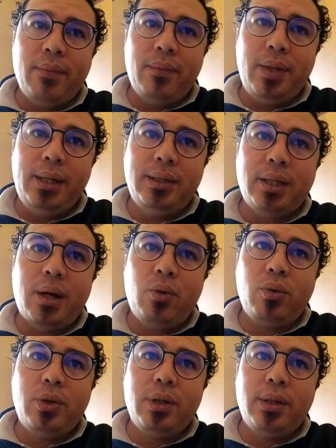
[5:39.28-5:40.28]
These
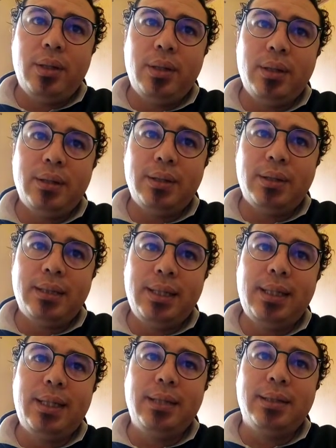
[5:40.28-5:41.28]
older
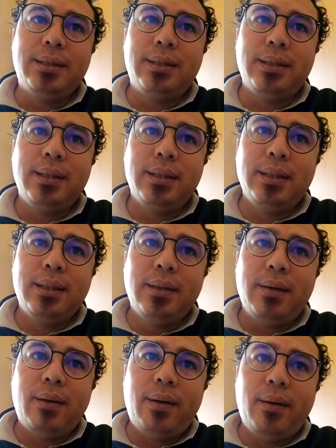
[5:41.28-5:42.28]
CDs,
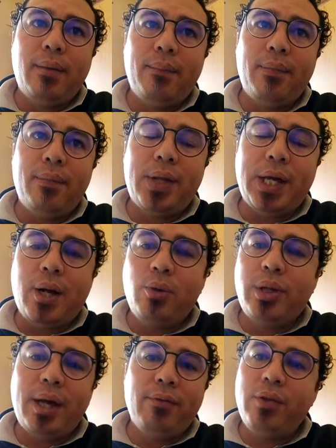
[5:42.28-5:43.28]
they
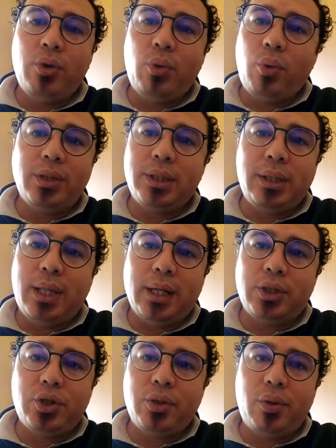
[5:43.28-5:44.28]
don't have the noise
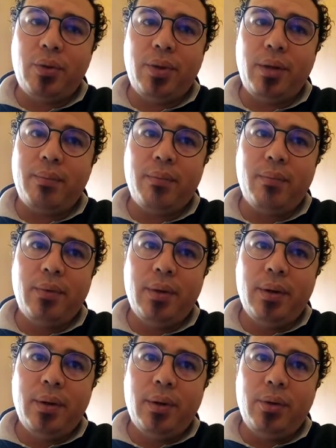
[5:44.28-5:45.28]
reduction on them.
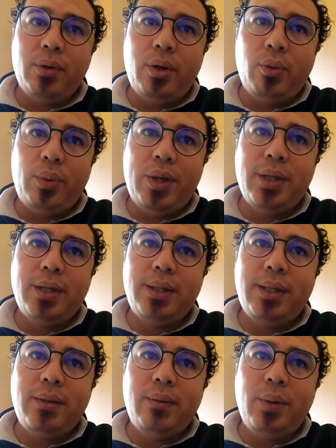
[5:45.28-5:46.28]

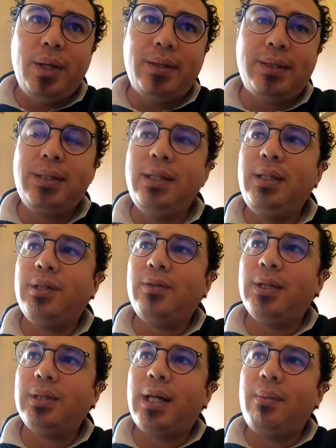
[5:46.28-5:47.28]
When CDs
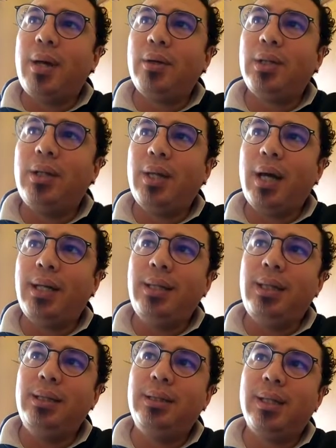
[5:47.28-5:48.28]
first came out in the
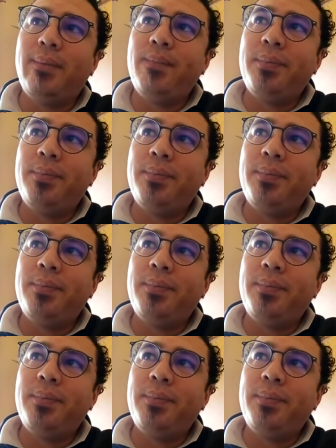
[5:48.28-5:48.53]
80s,